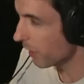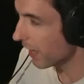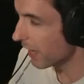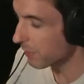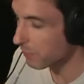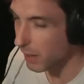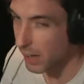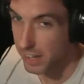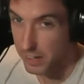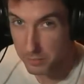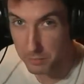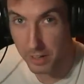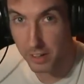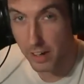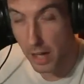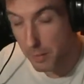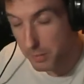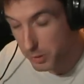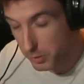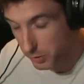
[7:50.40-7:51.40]
why. I, I,
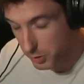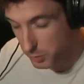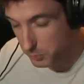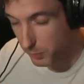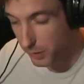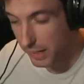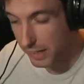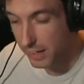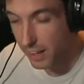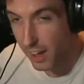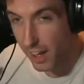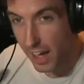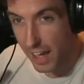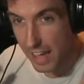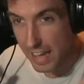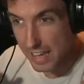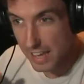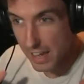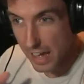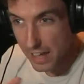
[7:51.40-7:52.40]
allow me to explain.
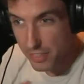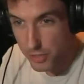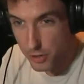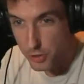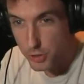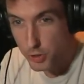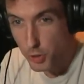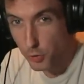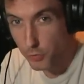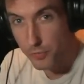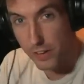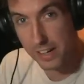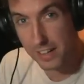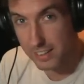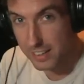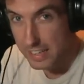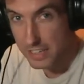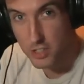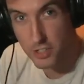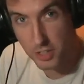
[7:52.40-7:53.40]
There's no
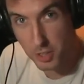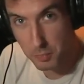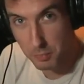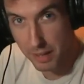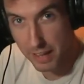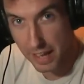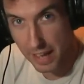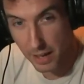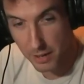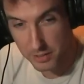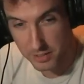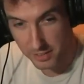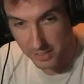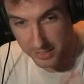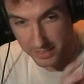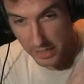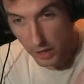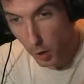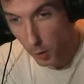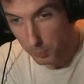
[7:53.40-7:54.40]
ventilation in my house
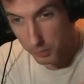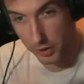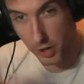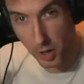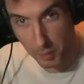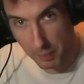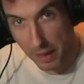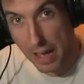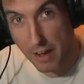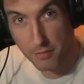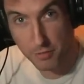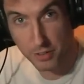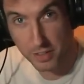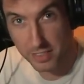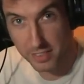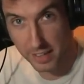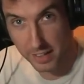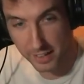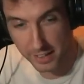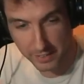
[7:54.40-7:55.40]
unless I open up
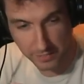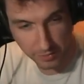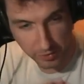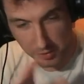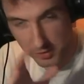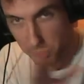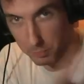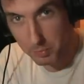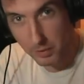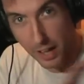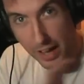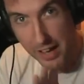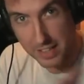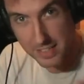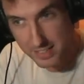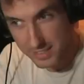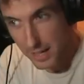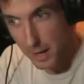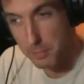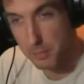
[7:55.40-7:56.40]
everything. Like the, the blinds
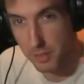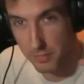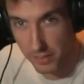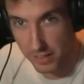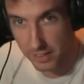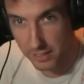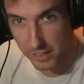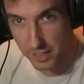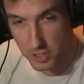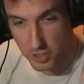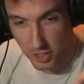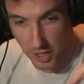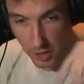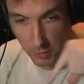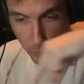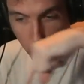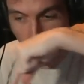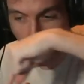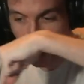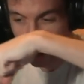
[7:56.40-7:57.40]
stop the ventilation,
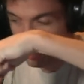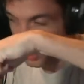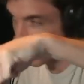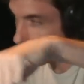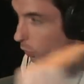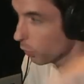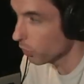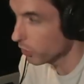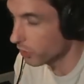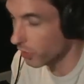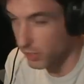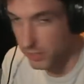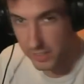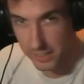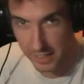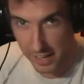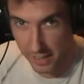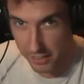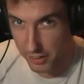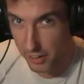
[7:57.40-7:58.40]
and we're all in a courtyard
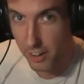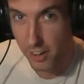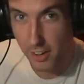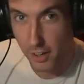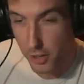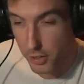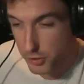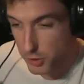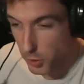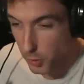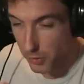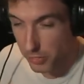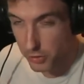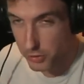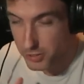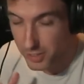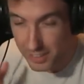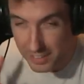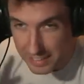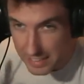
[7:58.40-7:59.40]
together. So
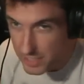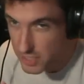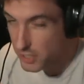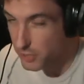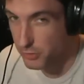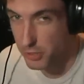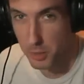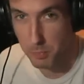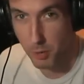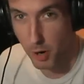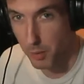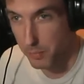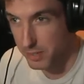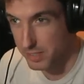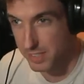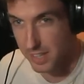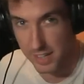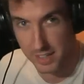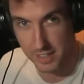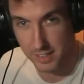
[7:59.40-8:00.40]
there's at least three
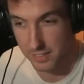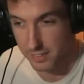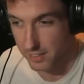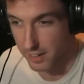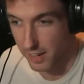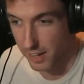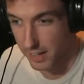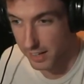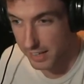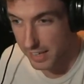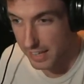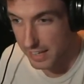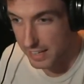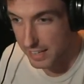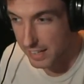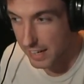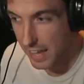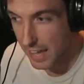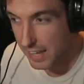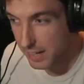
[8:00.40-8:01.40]
apartments that can uh, get
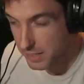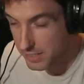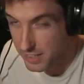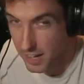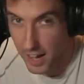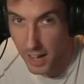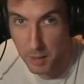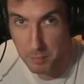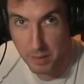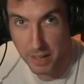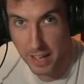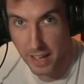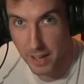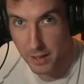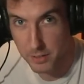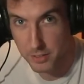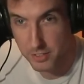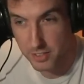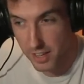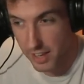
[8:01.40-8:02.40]
in, and it's hot in my
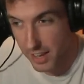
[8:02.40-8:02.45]
house,